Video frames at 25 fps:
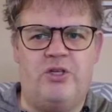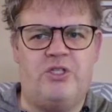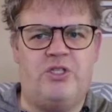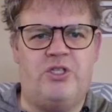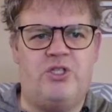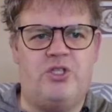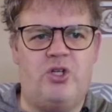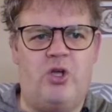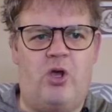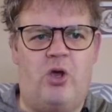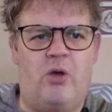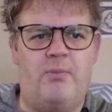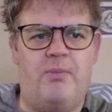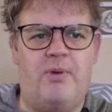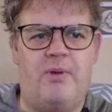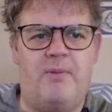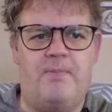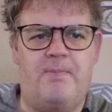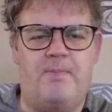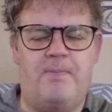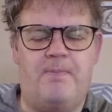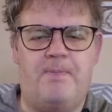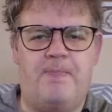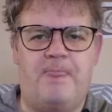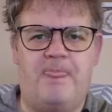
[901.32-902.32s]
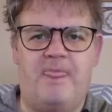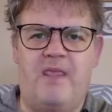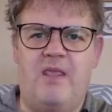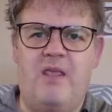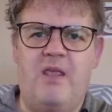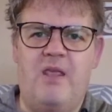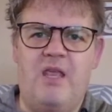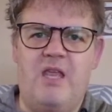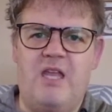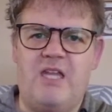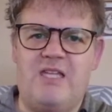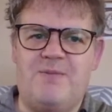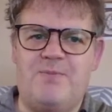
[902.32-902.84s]
job.
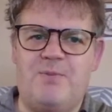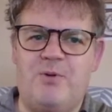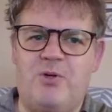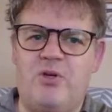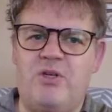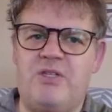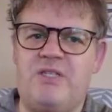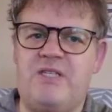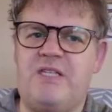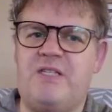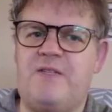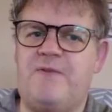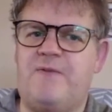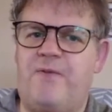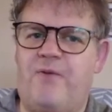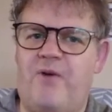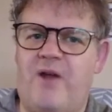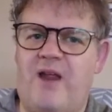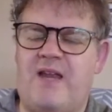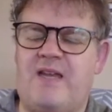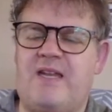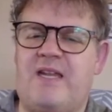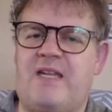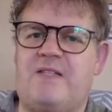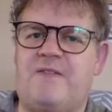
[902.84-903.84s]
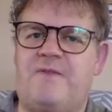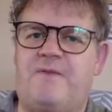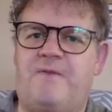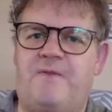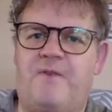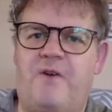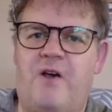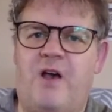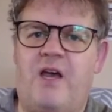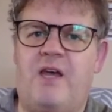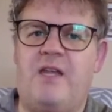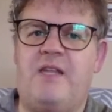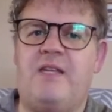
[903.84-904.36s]
It's because his friend has
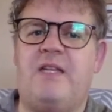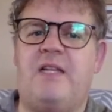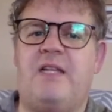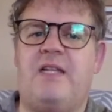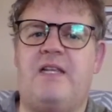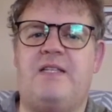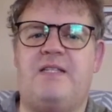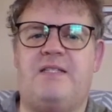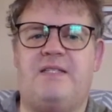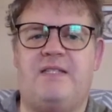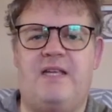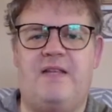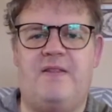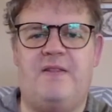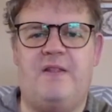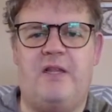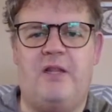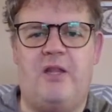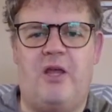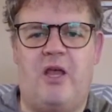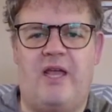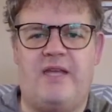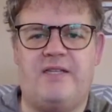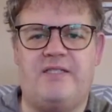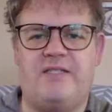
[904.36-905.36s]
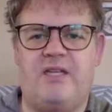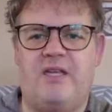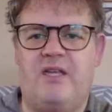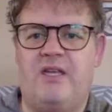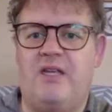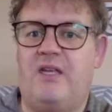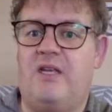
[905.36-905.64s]
finally seen the light